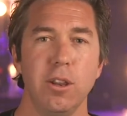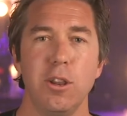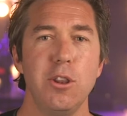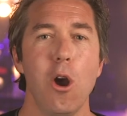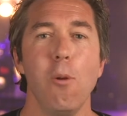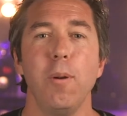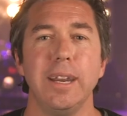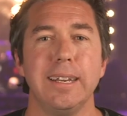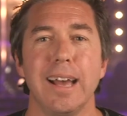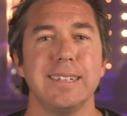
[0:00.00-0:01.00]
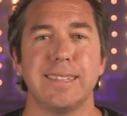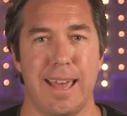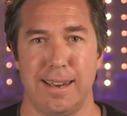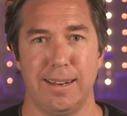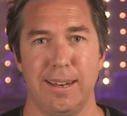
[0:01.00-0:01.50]
Nobody does
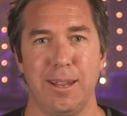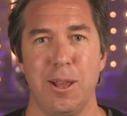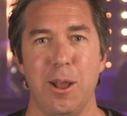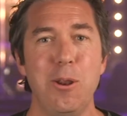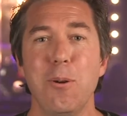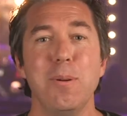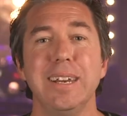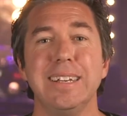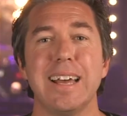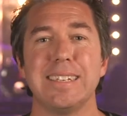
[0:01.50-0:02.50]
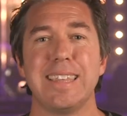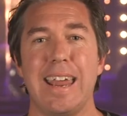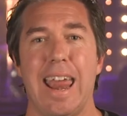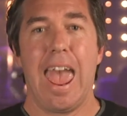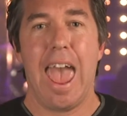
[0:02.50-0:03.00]
that. Nobody does
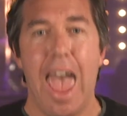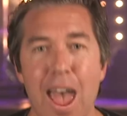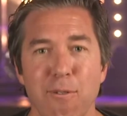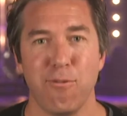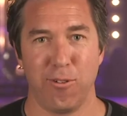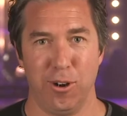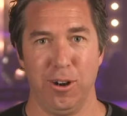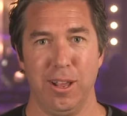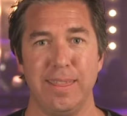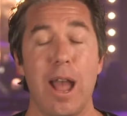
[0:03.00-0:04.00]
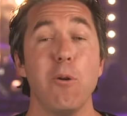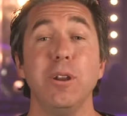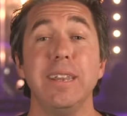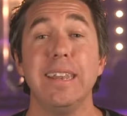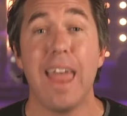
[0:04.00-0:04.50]
that ever. That
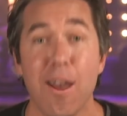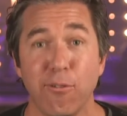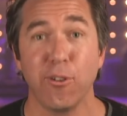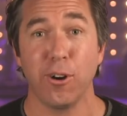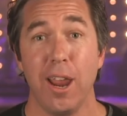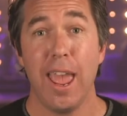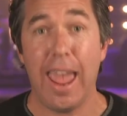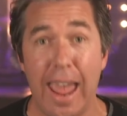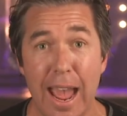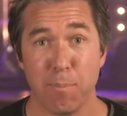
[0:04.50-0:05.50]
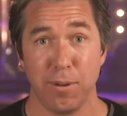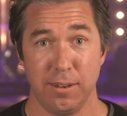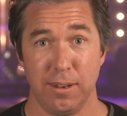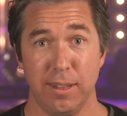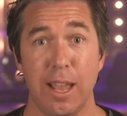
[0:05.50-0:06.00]
would never
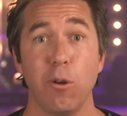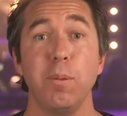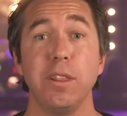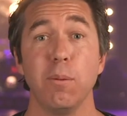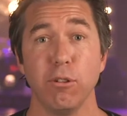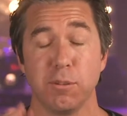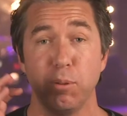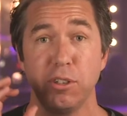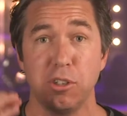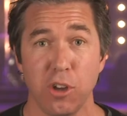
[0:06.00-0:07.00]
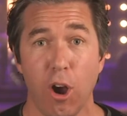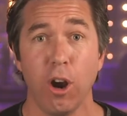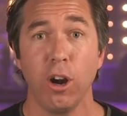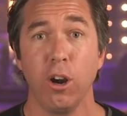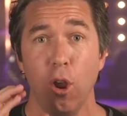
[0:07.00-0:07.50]
happen. That would be the most
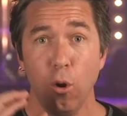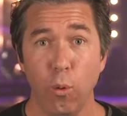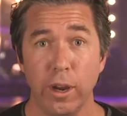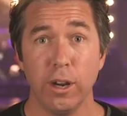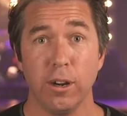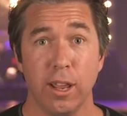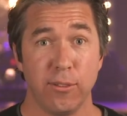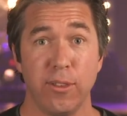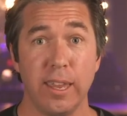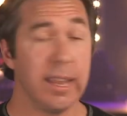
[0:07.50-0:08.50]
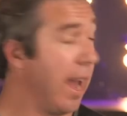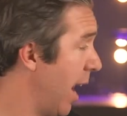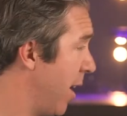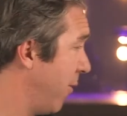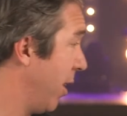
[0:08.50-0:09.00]
bizarre, weird thing
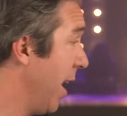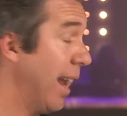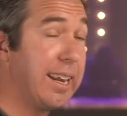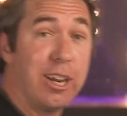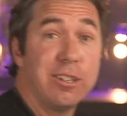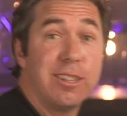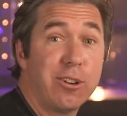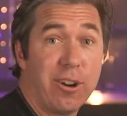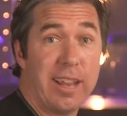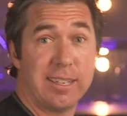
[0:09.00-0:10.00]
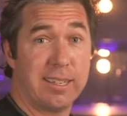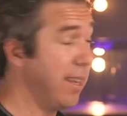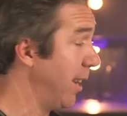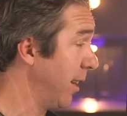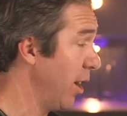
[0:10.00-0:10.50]
ever. And here's the crazy
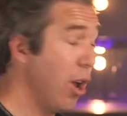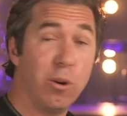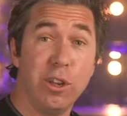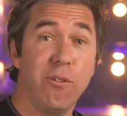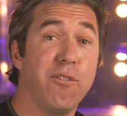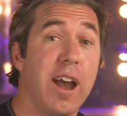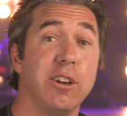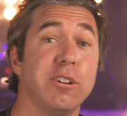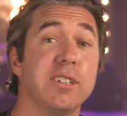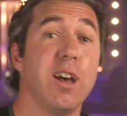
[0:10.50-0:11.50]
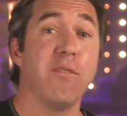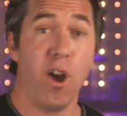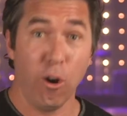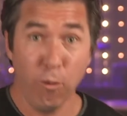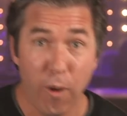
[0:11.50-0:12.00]
thing. When you find yourself
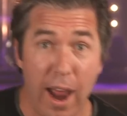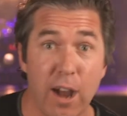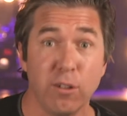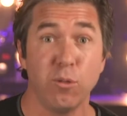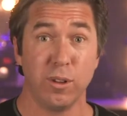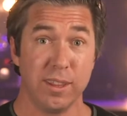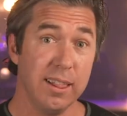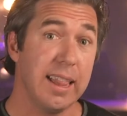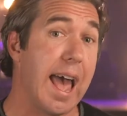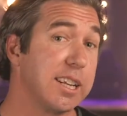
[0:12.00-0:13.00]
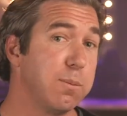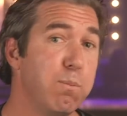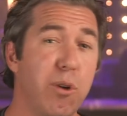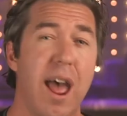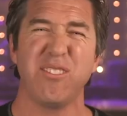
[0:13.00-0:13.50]
around when the last
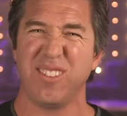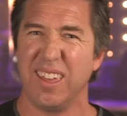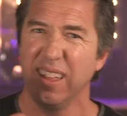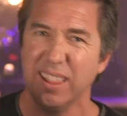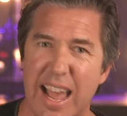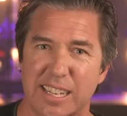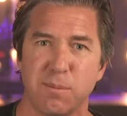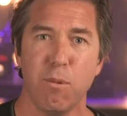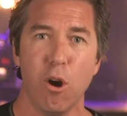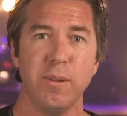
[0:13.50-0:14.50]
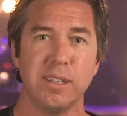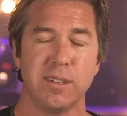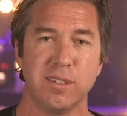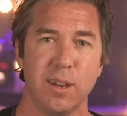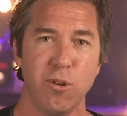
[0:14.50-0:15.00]
breath and the last moments
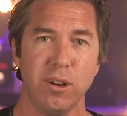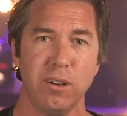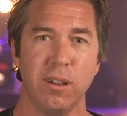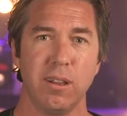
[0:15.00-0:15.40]
of someone,